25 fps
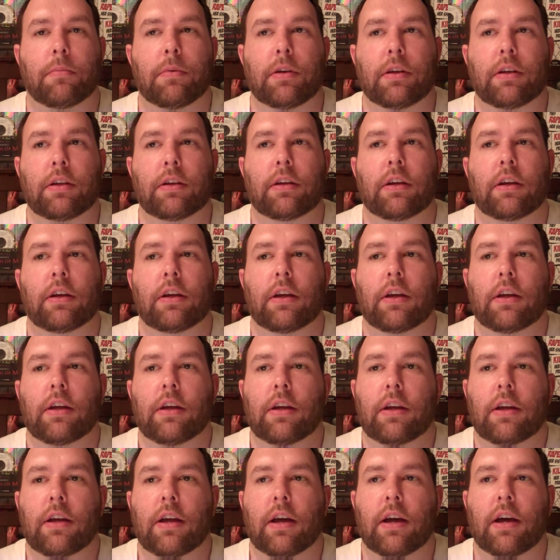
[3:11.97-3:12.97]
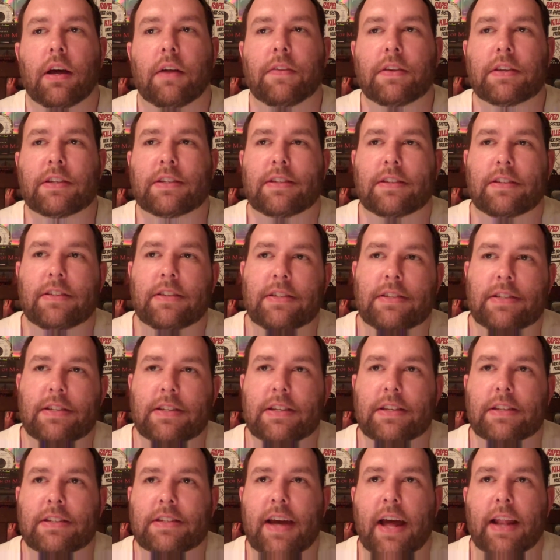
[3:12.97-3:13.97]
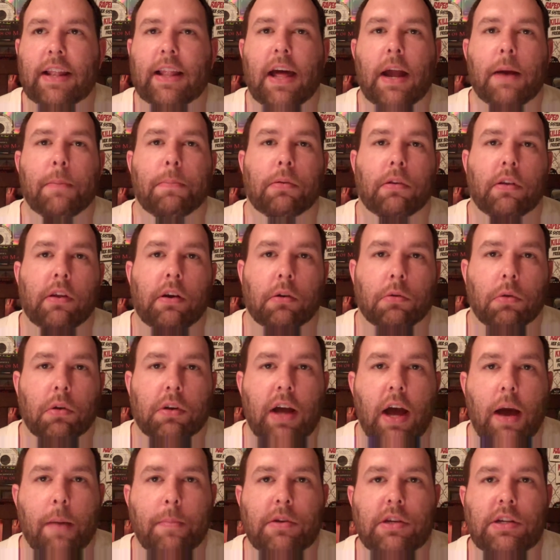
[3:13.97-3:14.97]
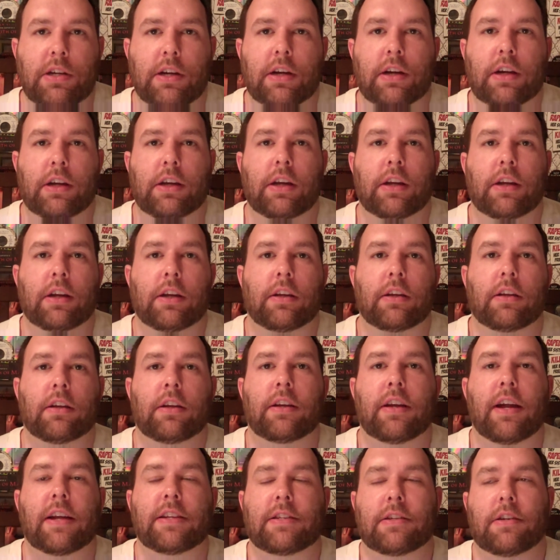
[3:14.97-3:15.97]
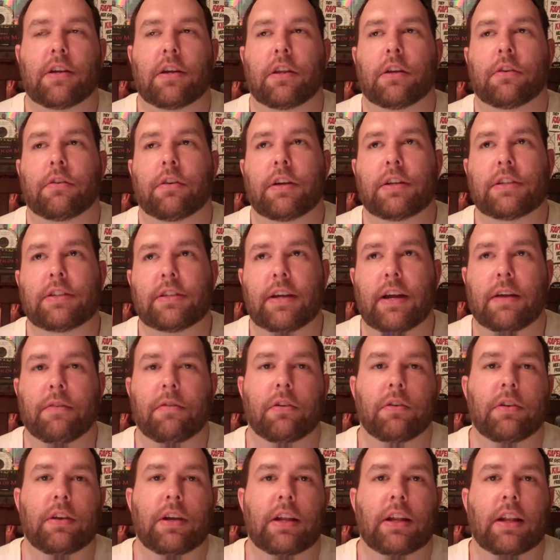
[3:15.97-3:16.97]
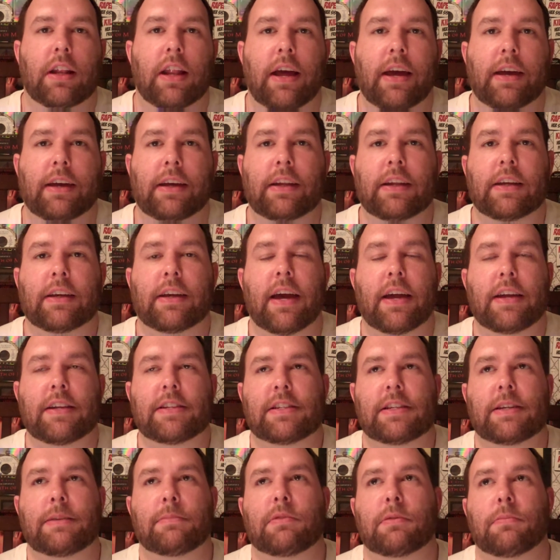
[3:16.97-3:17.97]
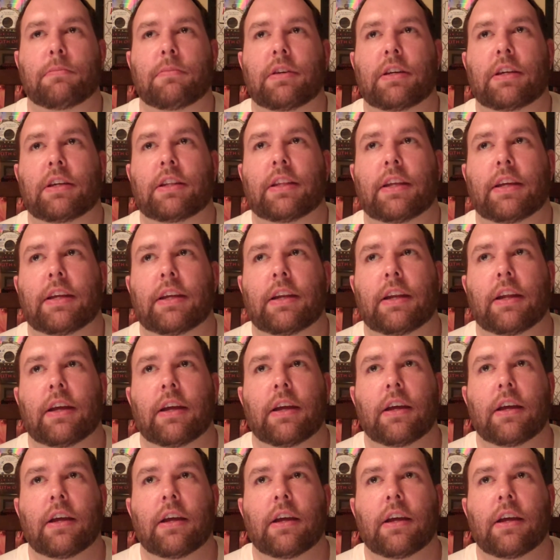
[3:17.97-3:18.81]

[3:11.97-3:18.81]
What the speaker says: But this it's got a lot of political commentary in it, and that's another reason I really didn't like it. It kind of seemed to me that